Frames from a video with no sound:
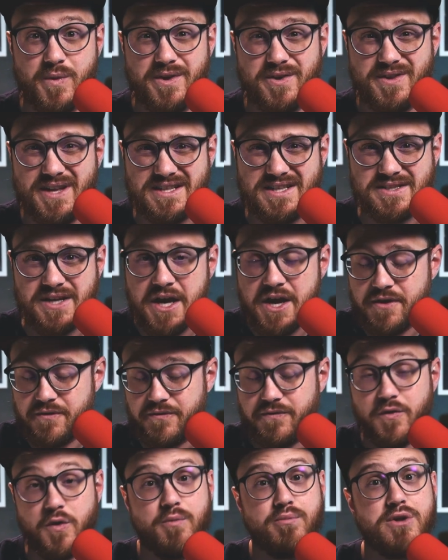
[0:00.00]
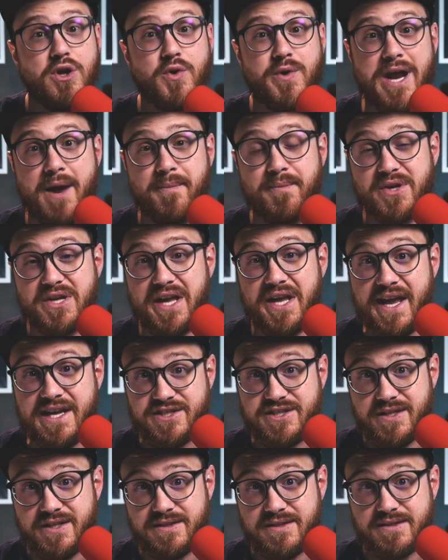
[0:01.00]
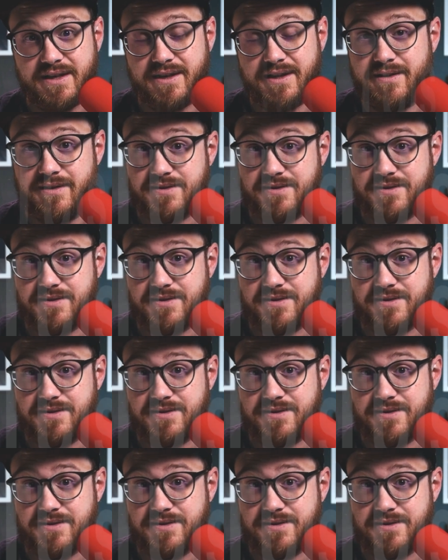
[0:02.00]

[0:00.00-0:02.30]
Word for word: whether that's full-blown applications like